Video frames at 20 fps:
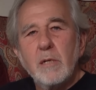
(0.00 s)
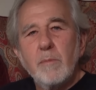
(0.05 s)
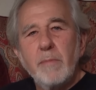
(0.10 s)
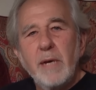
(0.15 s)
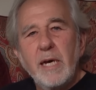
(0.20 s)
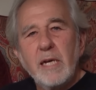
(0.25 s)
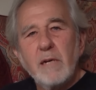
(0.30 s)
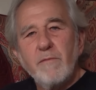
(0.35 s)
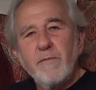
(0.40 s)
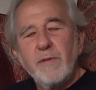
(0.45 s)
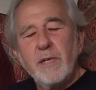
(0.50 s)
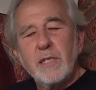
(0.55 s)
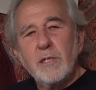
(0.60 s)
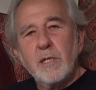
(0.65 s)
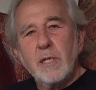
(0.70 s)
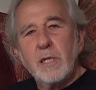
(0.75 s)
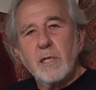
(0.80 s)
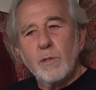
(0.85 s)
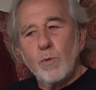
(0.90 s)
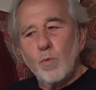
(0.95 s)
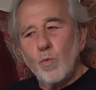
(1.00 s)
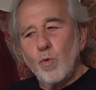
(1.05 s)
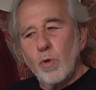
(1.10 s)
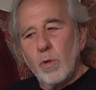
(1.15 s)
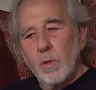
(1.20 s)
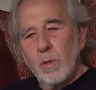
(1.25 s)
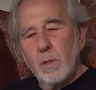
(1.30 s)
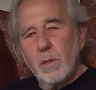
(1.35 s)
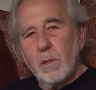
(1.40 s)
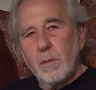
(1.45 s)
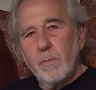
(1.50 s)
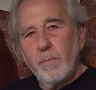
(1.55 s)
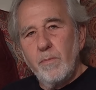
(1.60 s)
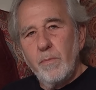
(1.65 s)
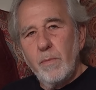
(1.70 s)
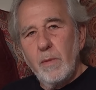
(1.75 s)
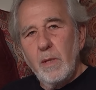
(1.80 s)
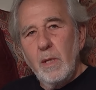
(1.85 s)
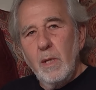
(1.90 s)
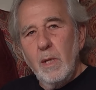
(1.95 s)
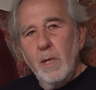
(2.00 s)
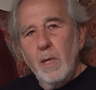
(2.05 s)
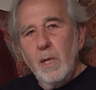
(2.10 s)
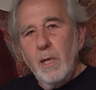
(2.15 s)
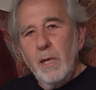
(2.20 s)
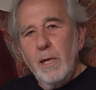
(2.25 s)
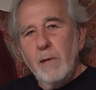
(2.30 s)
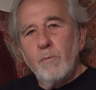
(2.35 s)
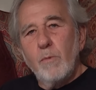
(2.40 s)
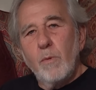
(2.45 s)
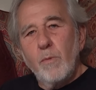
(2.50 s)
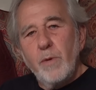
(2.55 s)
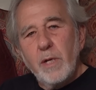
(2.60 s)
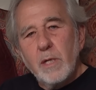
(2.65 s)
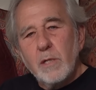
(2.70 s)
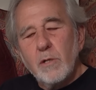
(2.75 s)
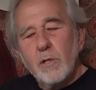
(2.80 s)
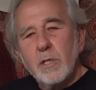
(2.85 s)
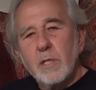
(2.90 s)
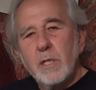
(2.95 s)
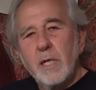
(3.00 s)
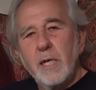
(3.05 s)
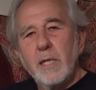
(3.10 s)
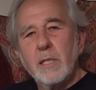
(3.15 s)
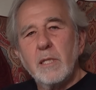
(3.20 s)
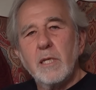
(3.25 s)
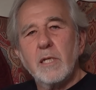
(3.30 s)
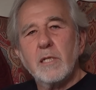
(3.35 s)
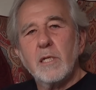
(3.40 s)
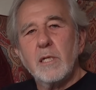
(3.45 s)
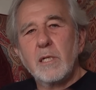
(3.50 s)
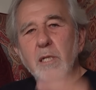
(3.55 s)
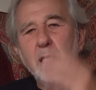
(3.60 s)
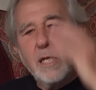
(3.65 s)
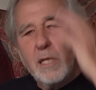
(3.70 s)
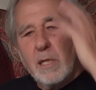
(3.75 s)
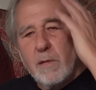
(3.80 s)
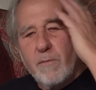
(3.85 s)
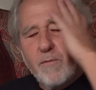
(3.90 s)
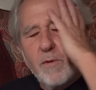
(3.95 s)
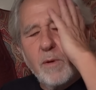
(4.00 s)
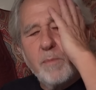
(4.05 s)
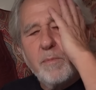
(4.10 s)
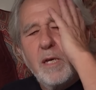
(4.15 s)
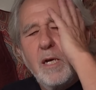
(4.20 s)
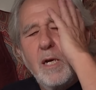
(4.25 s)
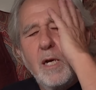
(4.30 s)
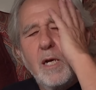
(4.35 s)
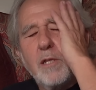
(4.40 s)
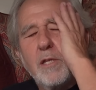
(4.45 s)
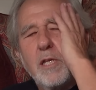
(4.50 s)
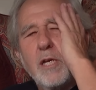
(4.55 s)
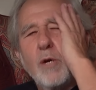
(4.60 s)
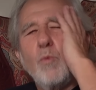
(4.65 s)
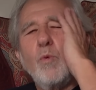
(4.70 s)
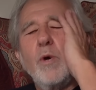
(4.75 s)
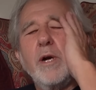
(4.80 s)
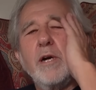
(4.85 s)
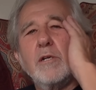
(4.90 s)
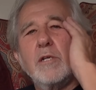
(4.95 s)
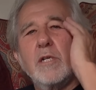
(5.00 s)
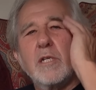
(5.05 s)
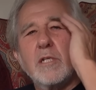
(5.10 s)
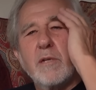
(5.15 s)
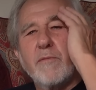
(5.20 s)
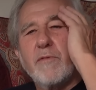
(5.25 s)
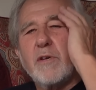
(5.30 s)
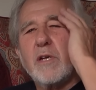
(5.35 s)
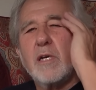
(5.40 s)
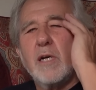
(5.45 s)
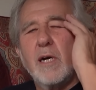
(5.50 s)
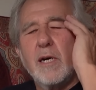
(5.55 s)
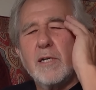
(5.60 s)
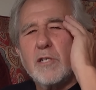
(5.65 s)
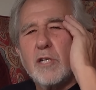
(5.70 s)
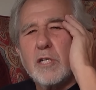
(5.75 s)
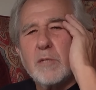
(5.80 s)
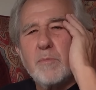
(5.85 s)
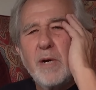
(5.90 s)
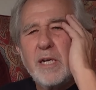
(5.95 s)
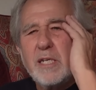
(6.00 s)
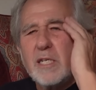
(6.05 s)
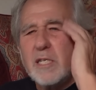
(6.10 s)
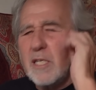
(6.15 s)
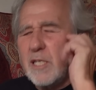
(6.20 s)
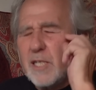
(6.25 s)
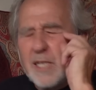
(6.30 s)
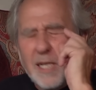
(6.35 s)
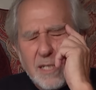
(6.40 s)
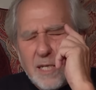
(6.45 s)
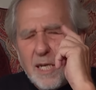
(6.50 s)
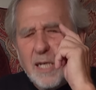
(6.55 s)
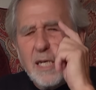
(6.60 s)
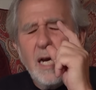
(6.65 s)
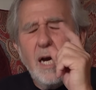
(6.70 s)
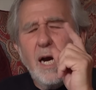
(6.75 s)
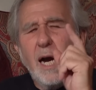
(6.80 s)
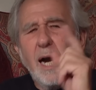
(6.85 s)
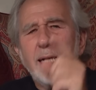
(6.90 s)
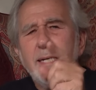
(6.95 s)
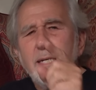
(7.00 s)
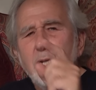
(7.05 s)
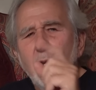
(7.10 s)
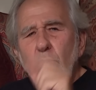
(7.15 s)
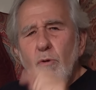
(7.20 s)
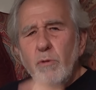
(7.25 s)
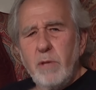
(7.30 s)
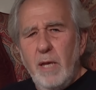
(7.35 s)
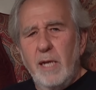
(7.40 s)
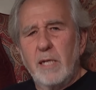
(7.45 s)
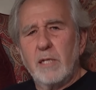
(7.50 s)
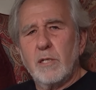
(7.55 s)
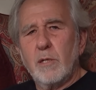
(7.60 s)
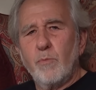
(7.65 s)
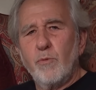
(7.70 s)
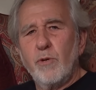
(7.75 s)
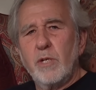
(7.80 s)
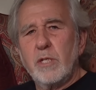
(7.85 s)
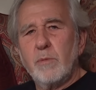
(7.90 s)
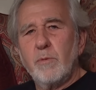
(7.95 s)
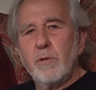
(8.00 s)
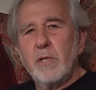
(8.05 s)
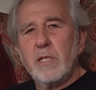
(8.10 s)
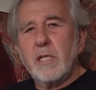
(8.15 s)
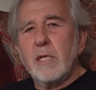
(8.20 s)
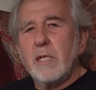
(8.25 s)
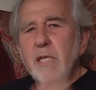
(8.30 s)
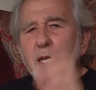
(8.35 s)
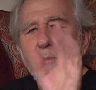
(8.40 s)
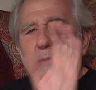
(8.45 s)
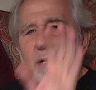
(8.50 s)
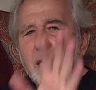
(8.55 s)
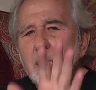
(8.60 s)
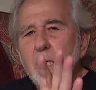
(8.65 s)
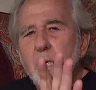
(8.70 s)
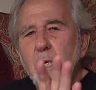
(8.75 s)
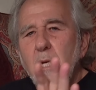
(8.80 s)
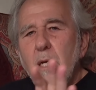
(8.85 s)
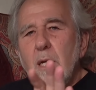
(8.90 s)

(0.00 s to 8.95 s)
and manifesting in the world. And when we understand this and take it from the awareness of the conscious mind, it says, yes, I, I know that as a principle. I say, yeah, but